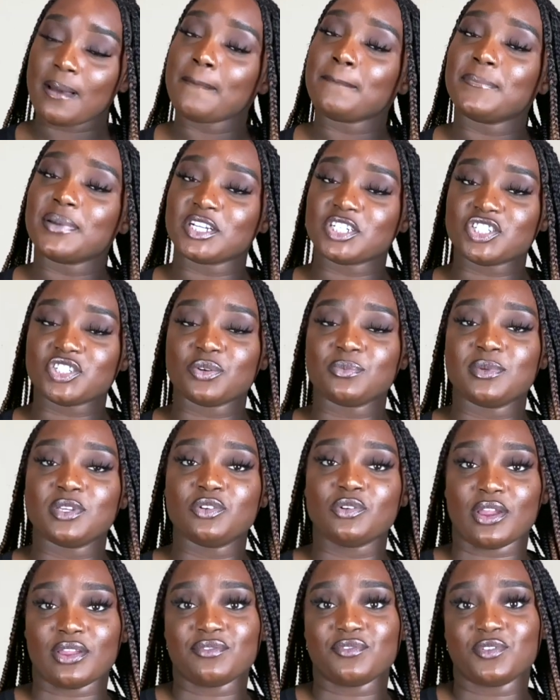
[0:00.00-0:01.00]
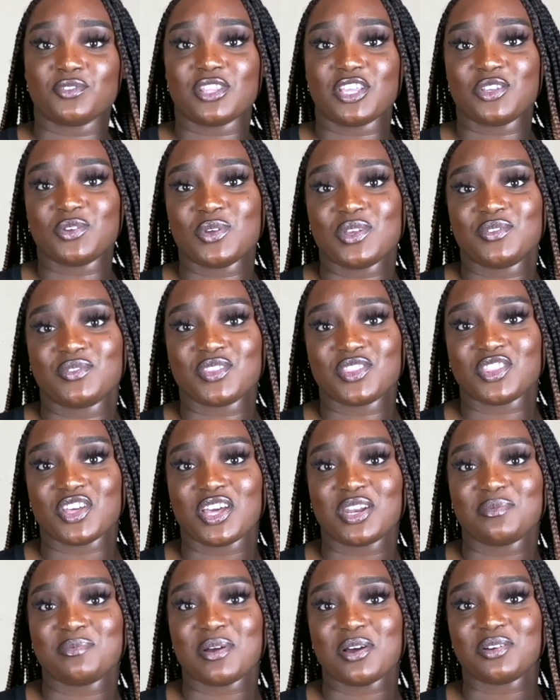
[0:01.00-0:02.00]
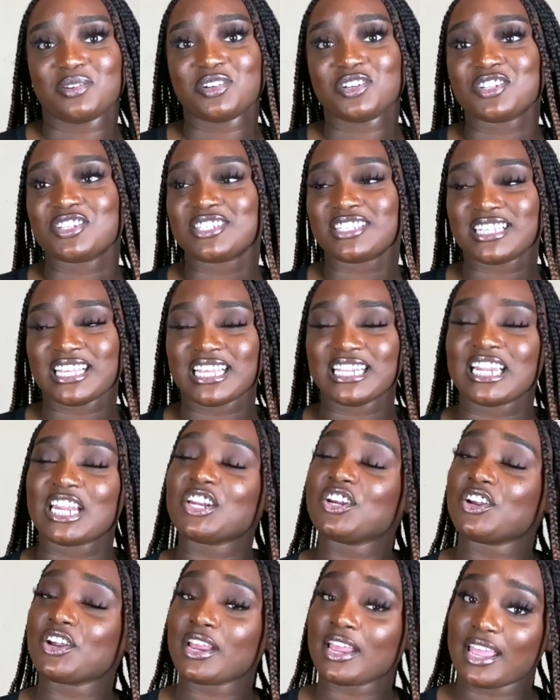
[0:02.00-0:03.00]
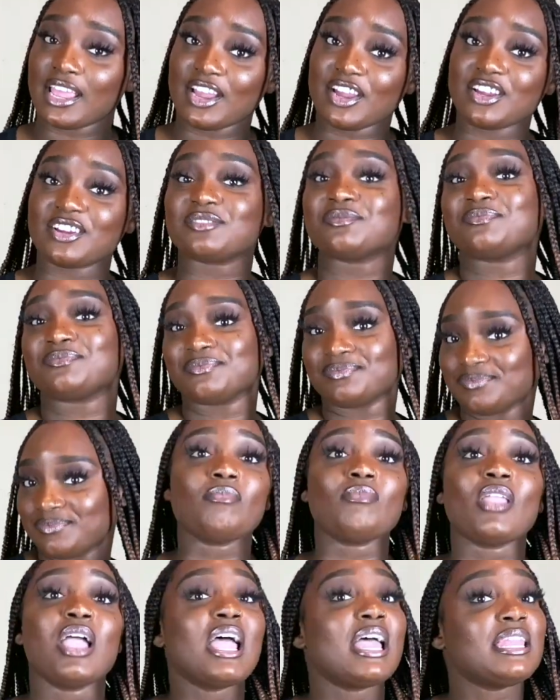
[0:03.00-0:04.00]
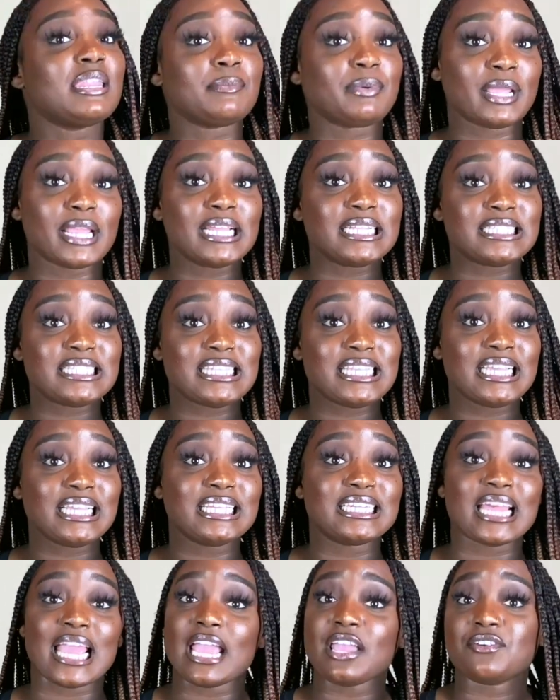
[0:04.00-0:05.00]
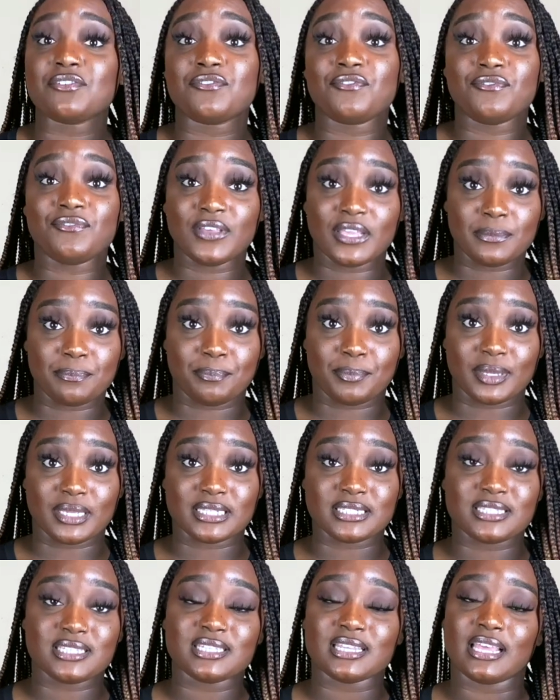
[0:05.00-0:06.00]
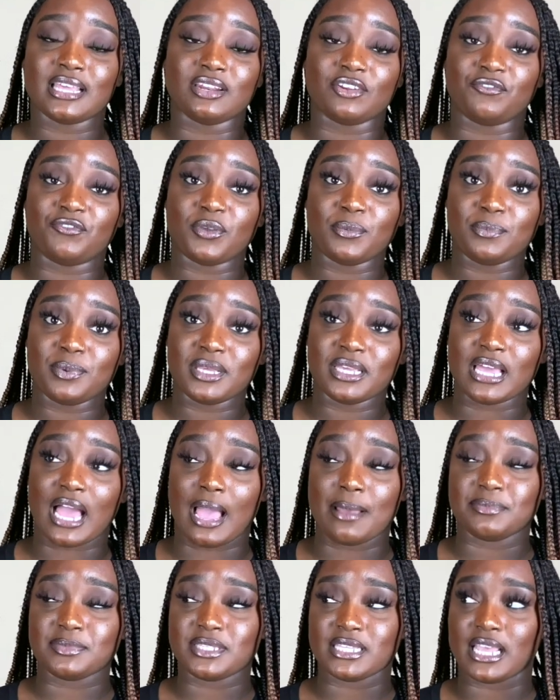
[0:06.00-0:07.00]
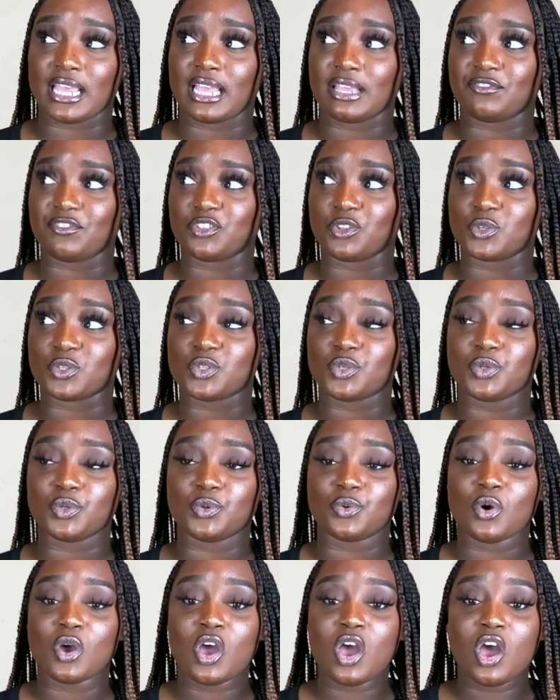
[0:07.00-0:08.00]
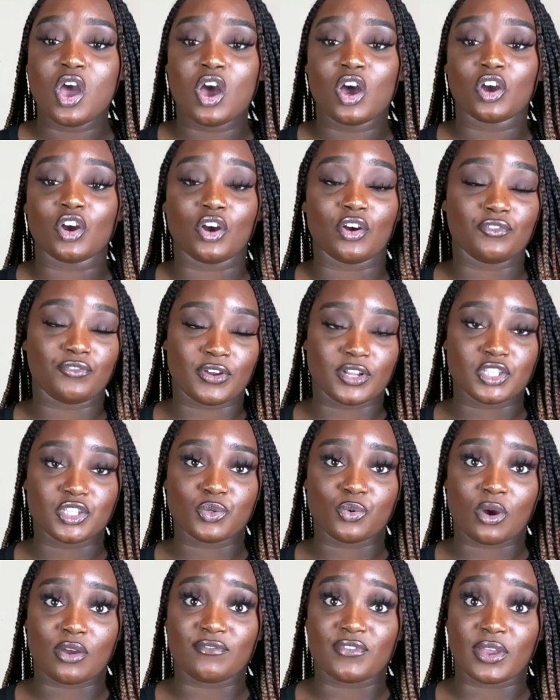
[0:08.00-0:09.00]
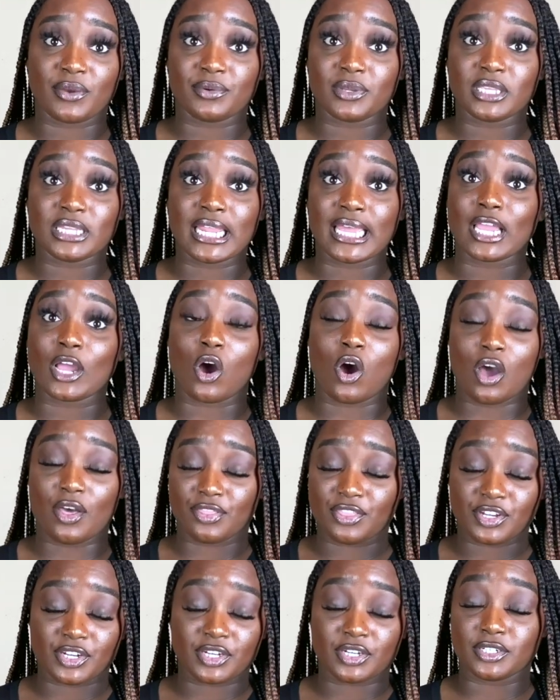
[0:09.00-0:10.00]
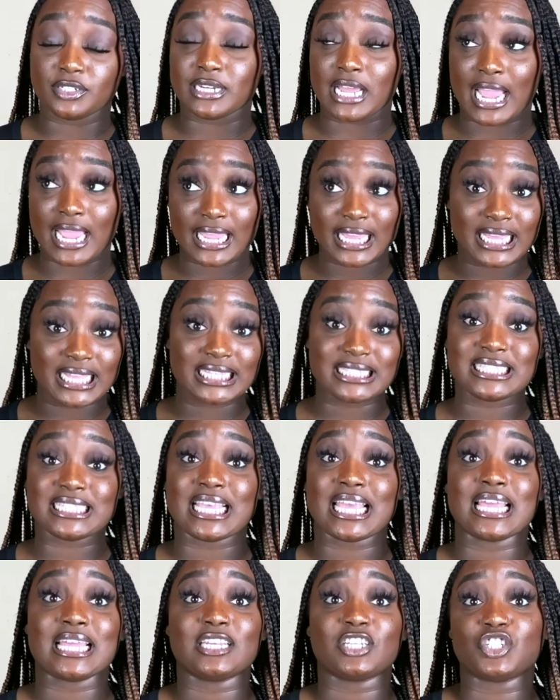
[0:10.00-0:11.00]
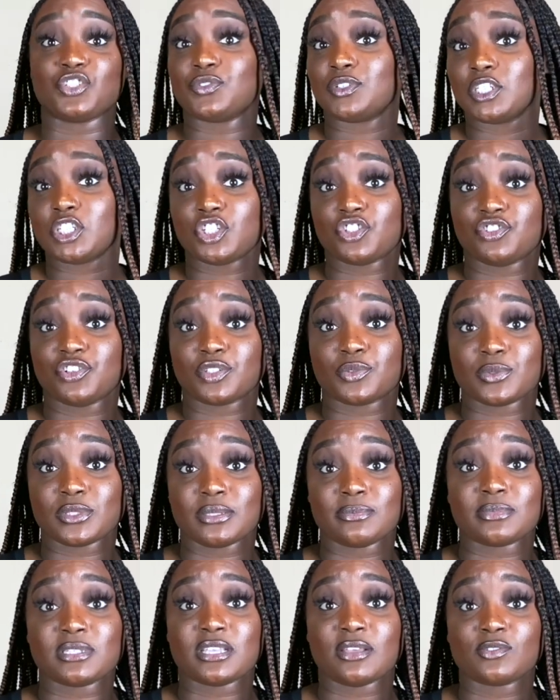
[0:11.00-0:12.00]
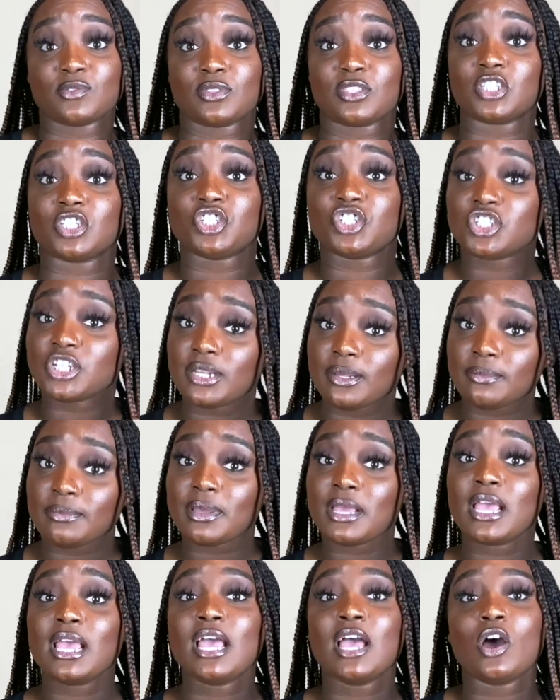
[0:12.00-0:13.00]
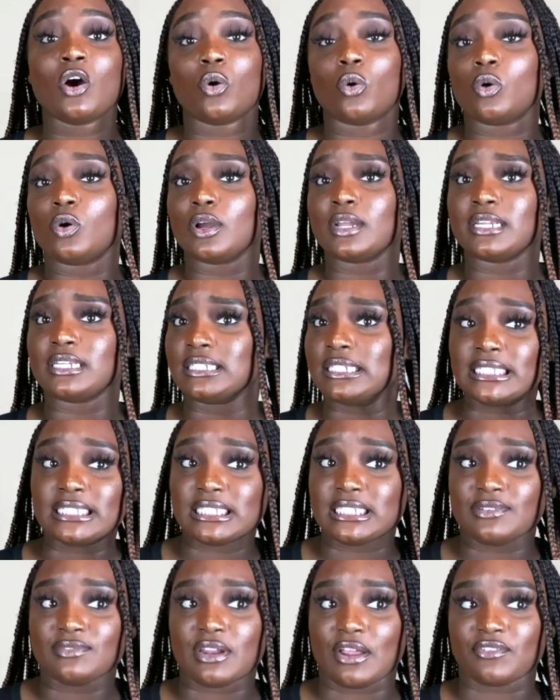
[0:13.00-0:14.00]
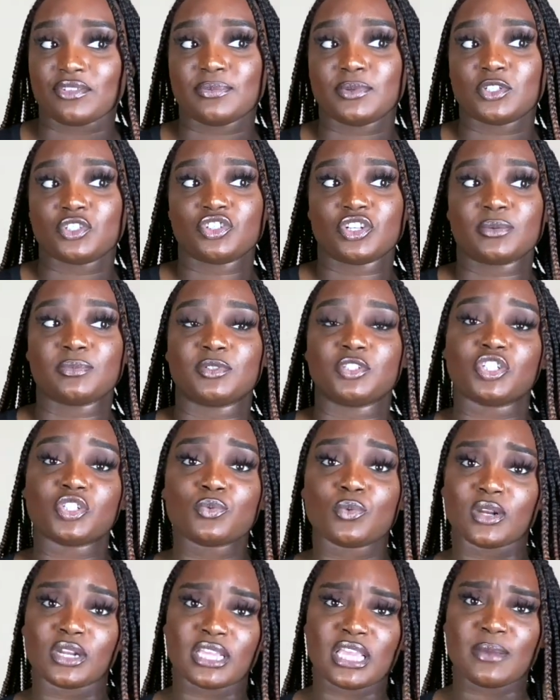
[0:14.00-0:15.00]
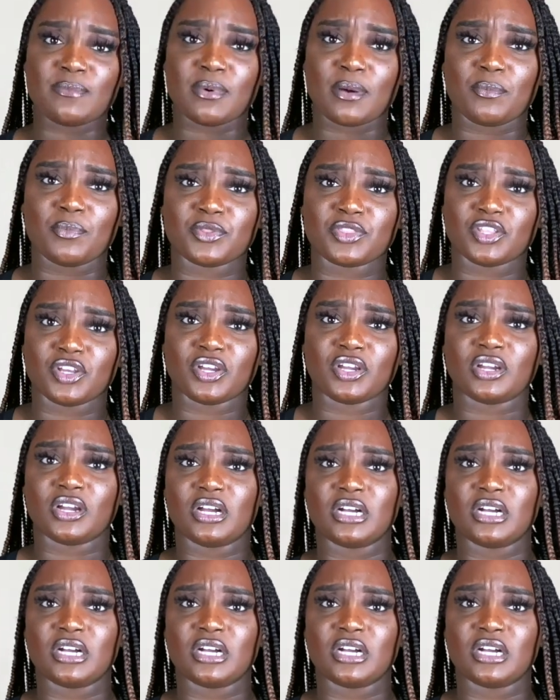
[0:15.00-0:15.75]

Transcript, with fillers: But she'll be grateful that you even thought about her skin and her hair. Number 18, a Fitbit. And a Fitbit, I'm saying for those who, girlfriends who are very like on their diets and they're really strict with themselves with the gym, or it doesn't even have to be strict, but just want to keep up with their,